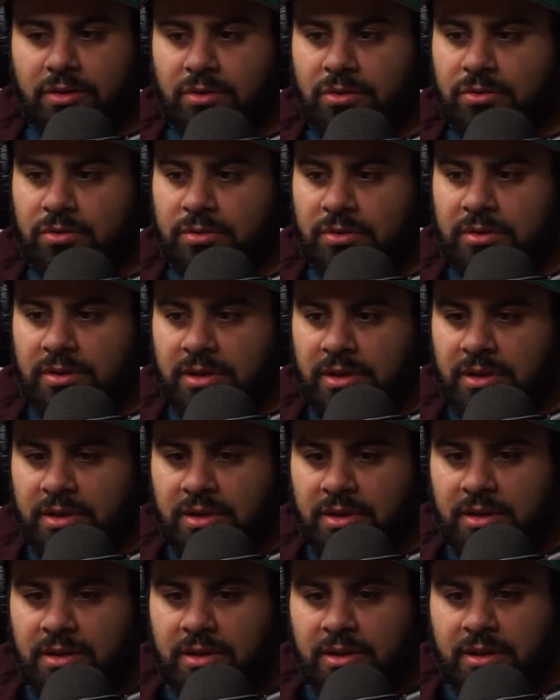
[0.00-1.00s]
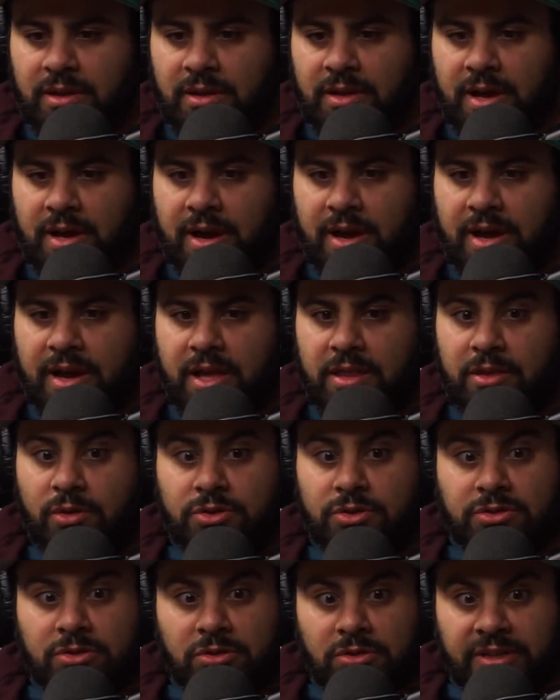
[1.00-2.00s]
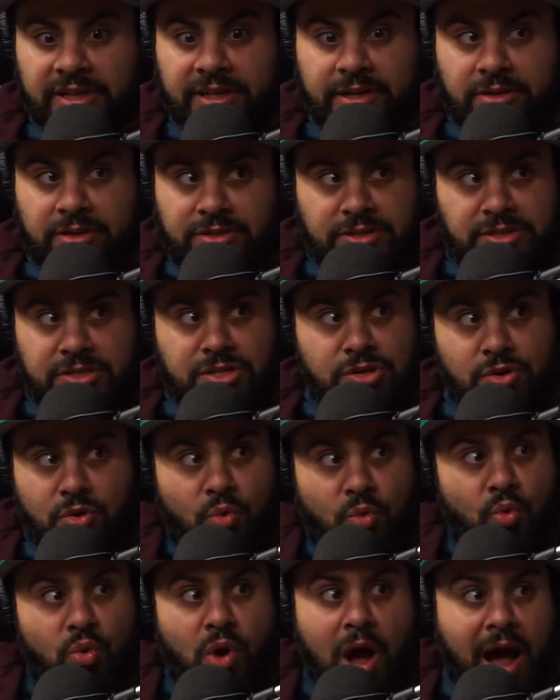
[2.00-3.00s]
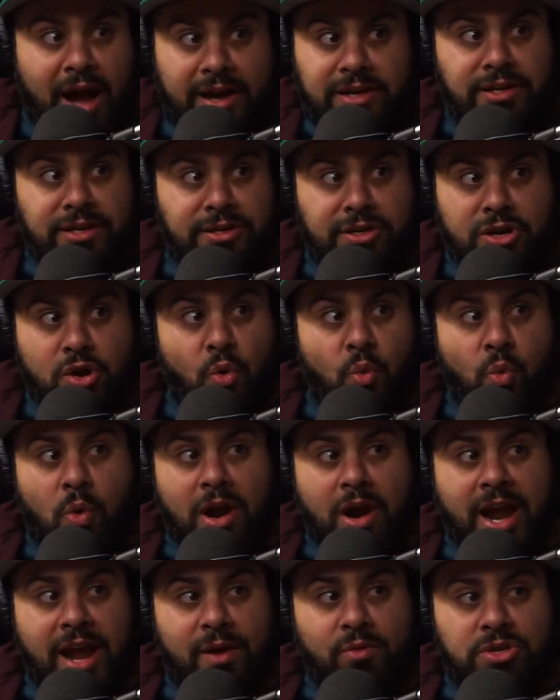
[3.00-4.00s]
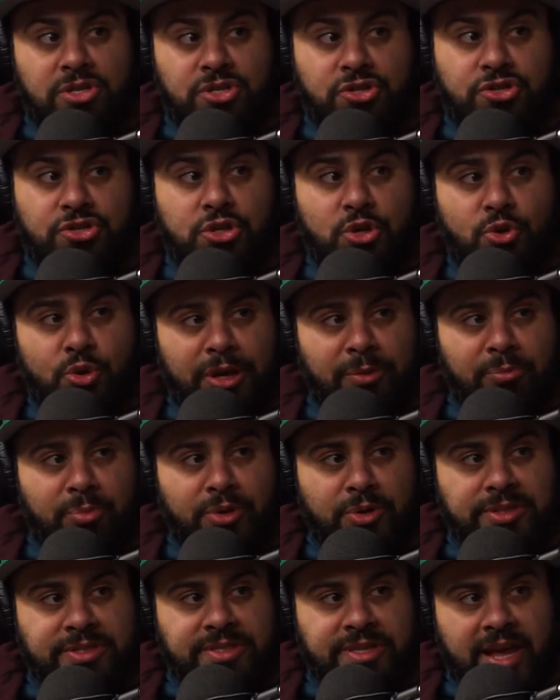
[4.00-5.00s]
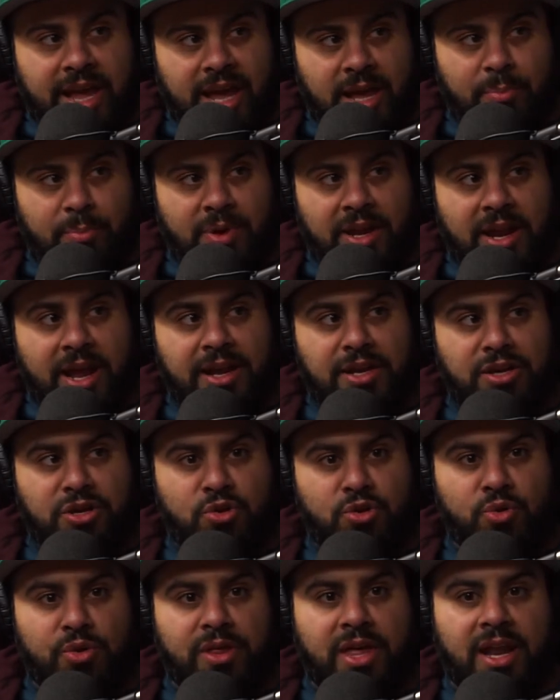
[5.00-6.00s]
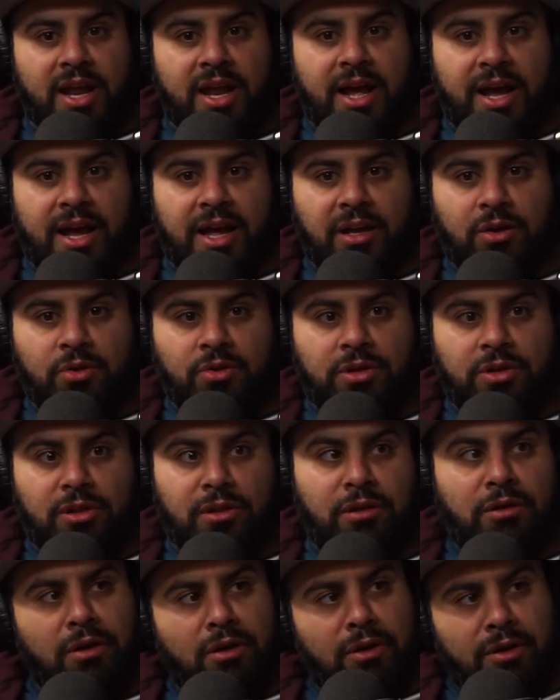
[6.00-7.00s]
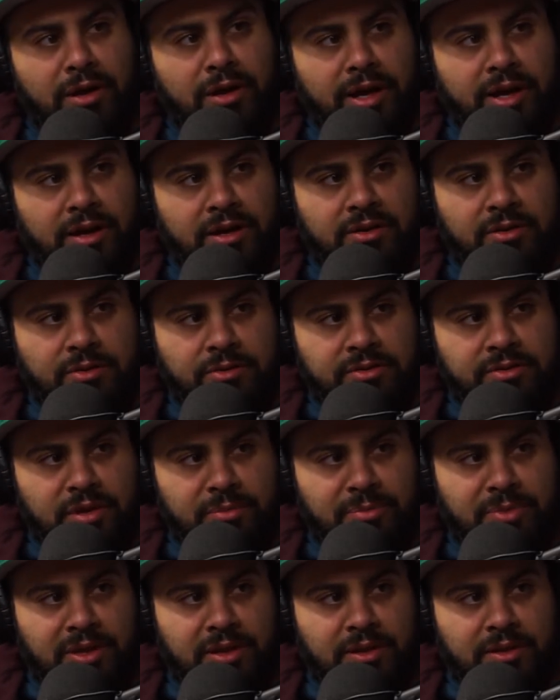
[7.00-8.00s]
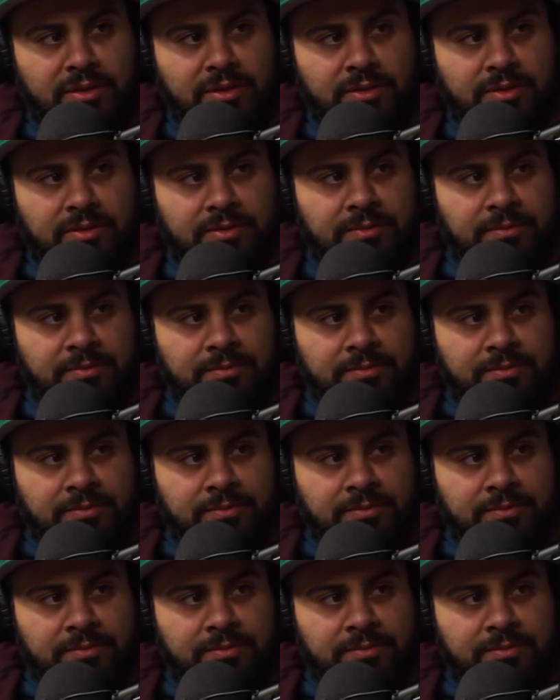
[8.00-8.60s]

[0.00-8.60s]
And so those early years, I didn't know what I was doing per se, but I knew that I could learn how to do something.